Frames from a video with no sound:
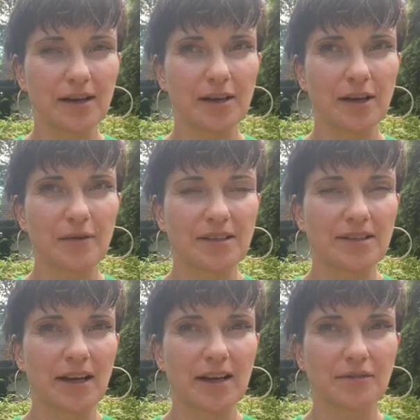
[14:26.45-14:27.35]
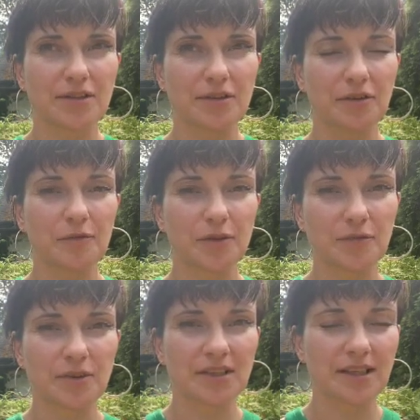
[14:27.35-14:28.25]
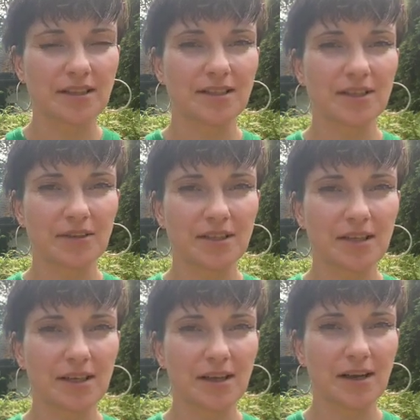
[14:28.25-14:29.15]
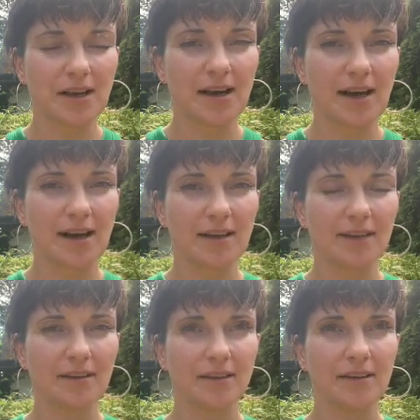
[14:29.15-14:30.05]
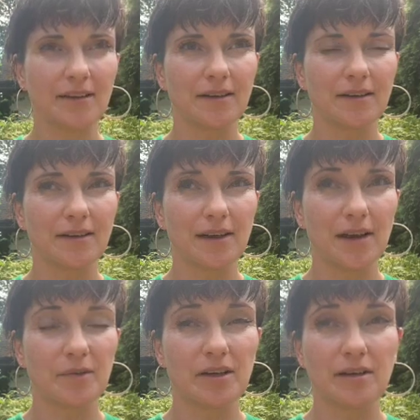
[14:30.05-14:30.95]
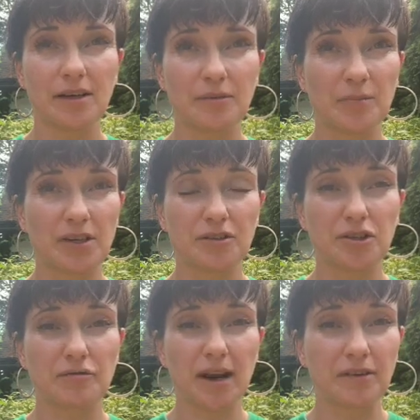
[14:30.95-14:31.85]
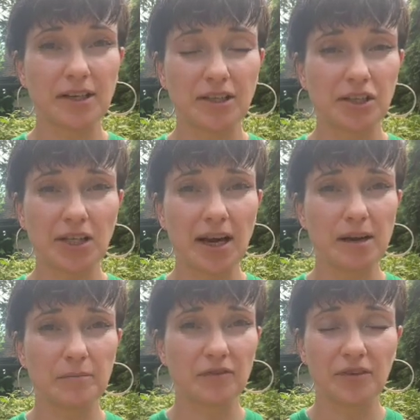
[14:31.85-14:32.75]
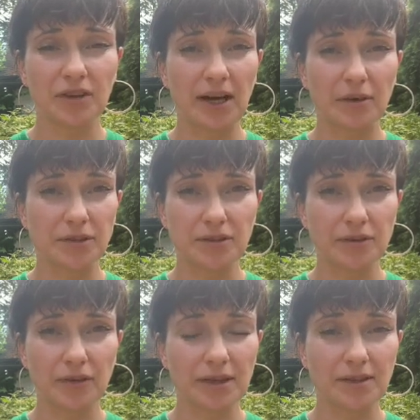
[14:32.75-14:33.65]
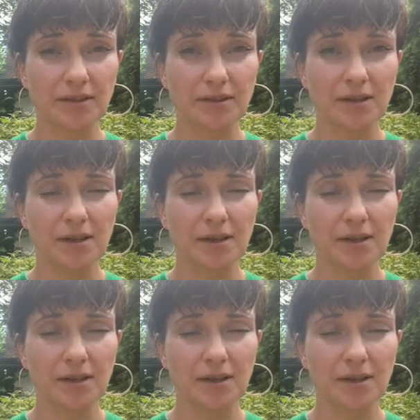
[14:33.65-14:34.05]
It's kind of synonymous with sensitivity, and it's been shrouded in shame for thousands of years.